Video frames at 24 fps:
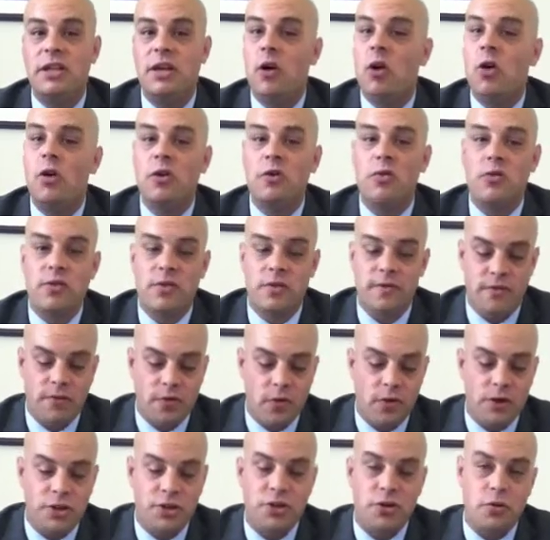The articles of
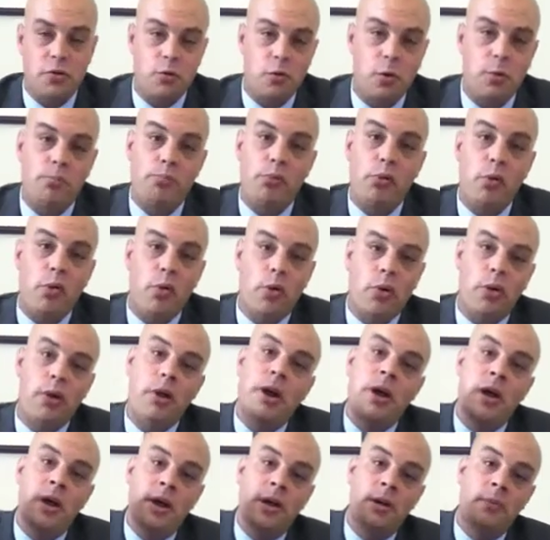furniture were
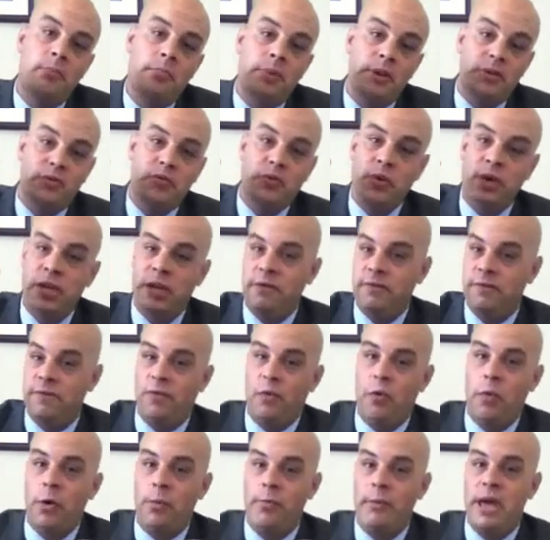borne between
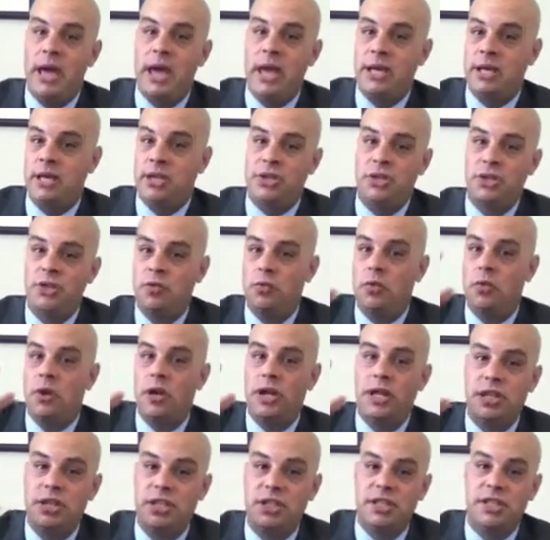4 men, 2
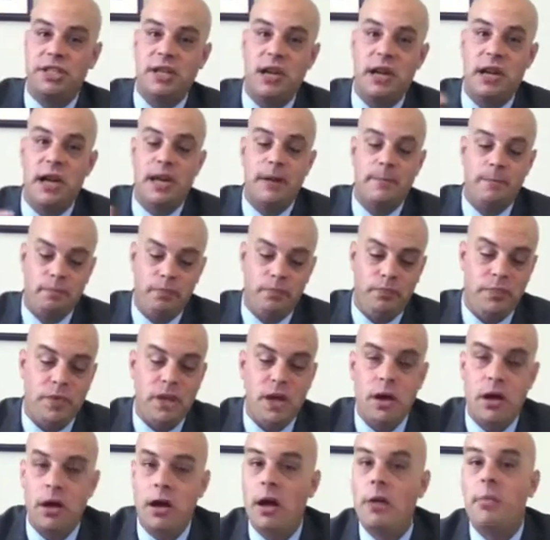on each side,
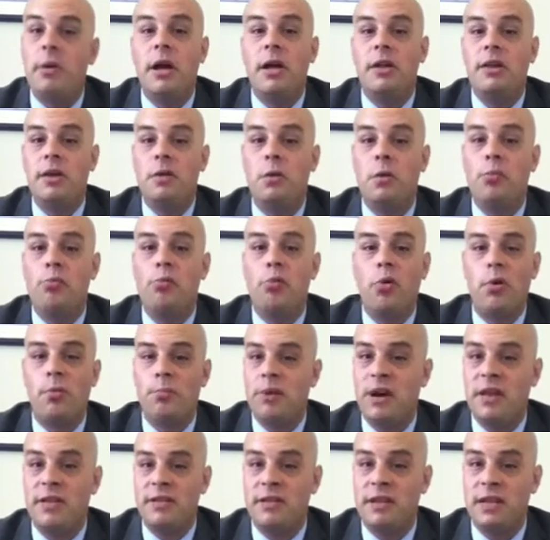and they were borne
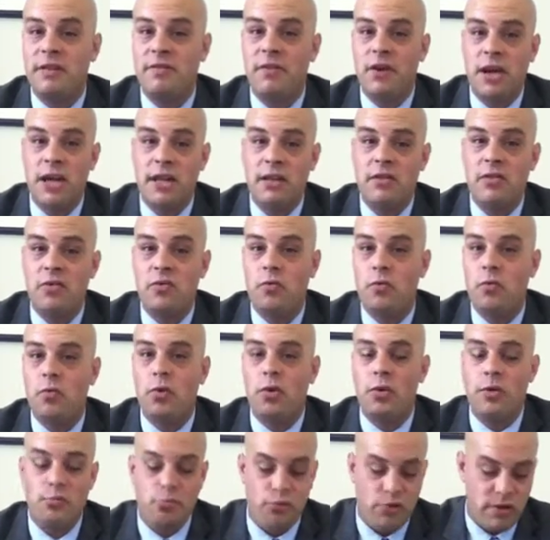by the Levites, who
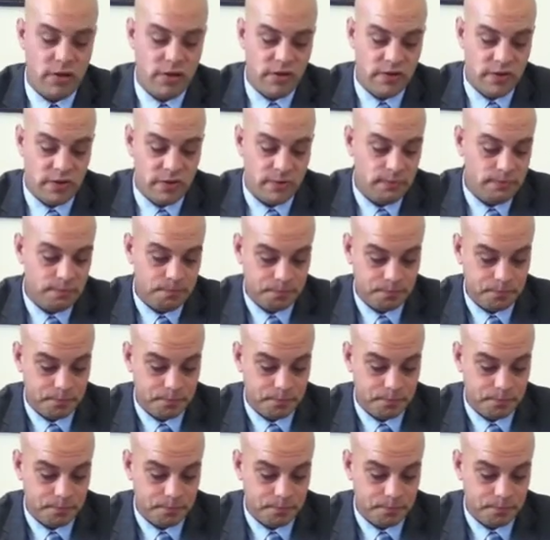were the priesthood.